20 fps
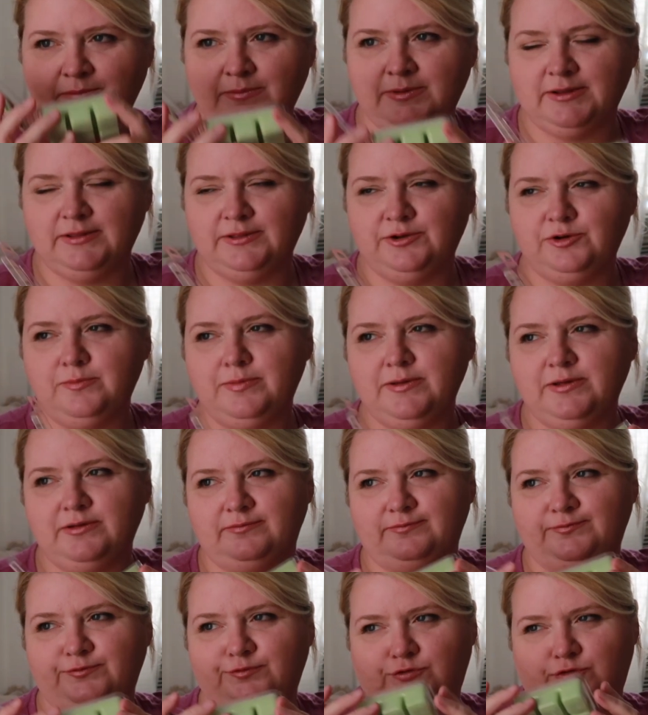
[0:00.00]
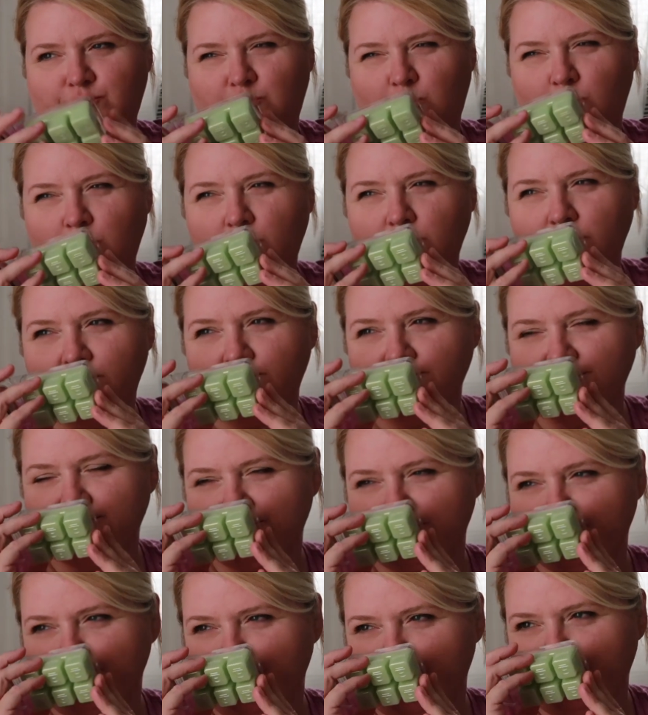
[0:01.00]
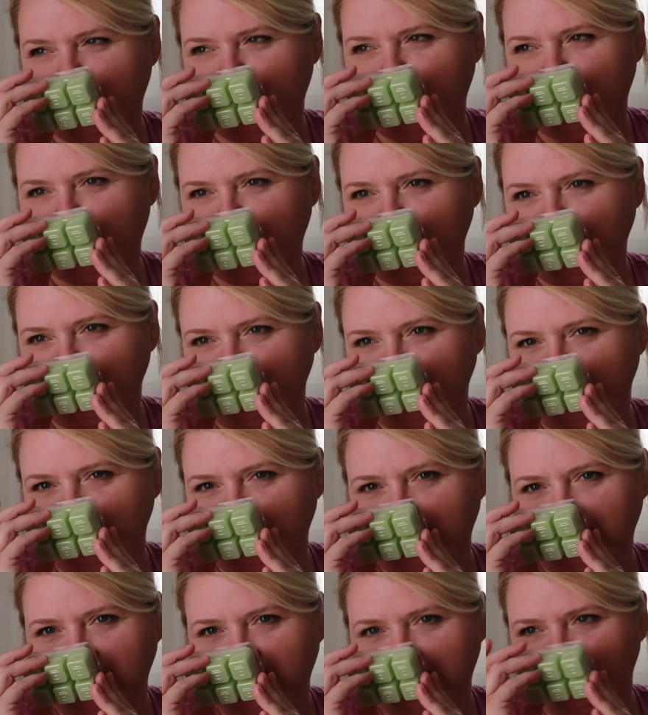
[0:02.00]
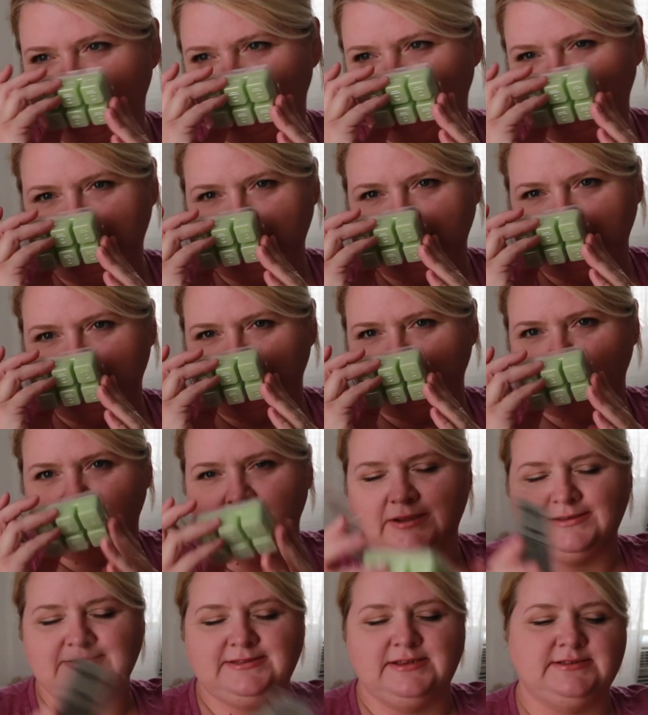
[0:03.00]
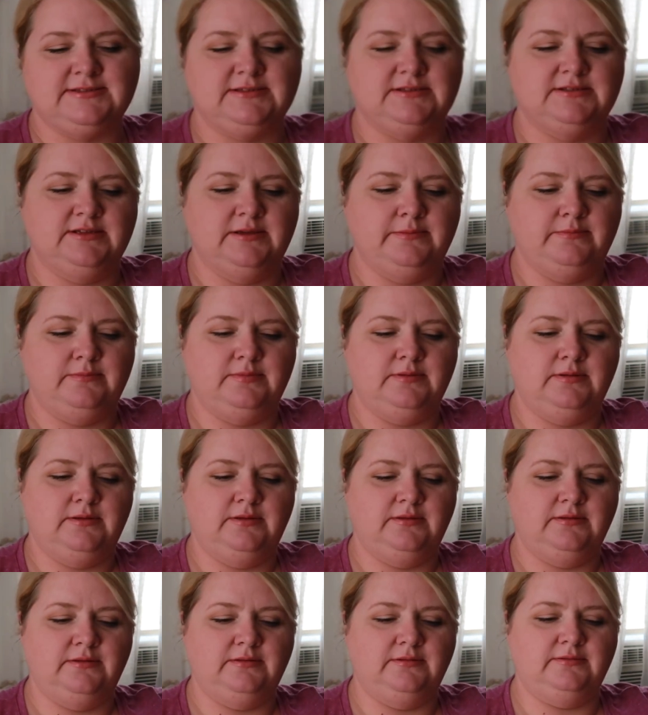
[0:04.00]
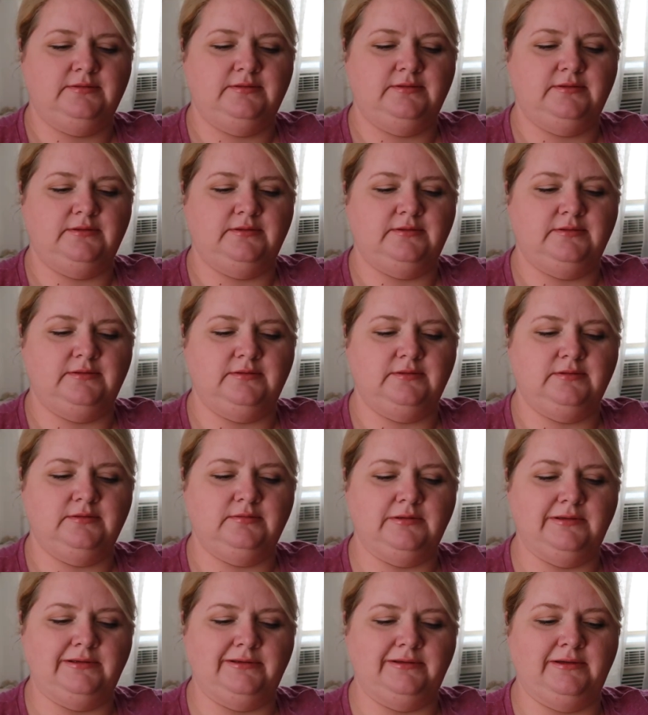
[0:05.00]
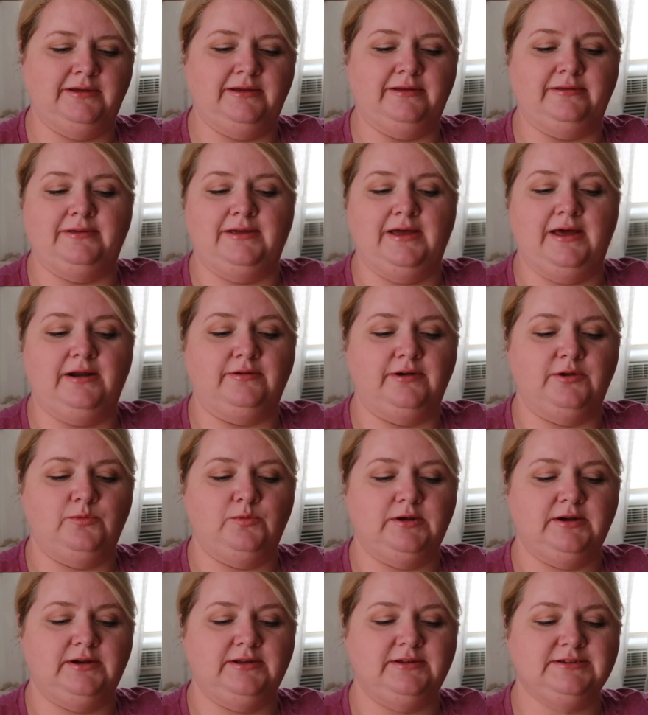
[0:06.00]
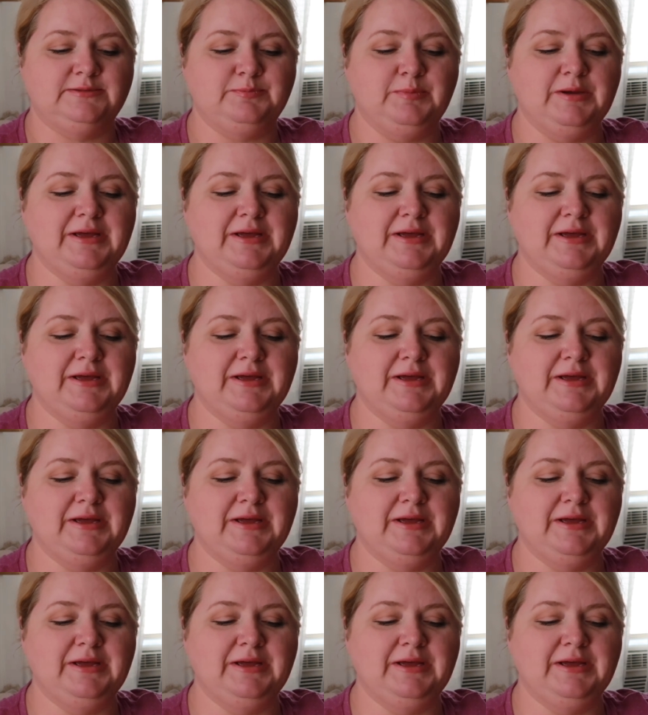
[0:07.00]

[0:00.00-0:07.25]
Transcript: A little bit floral smelling. I guess that's the lemon. Uh, yeah, I don't know what it is,